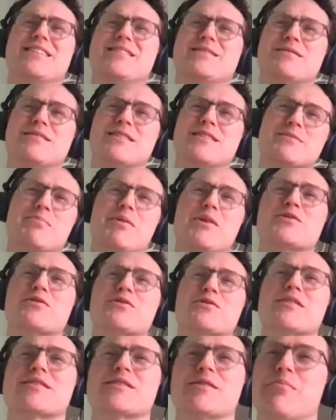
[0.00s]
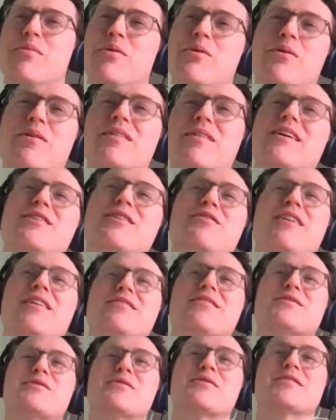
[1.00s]
Does Postgres support a
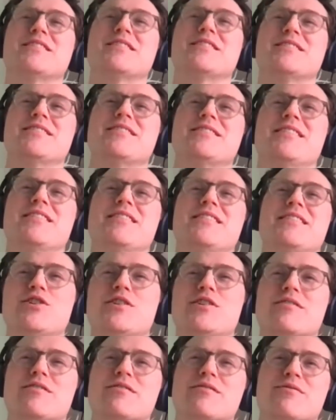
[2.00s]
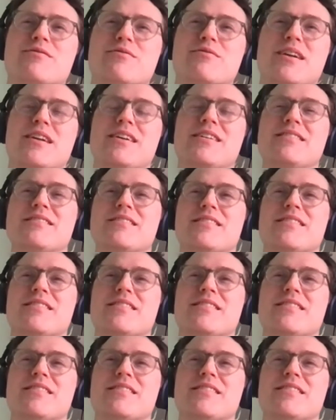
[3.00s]
graph storage engine right now?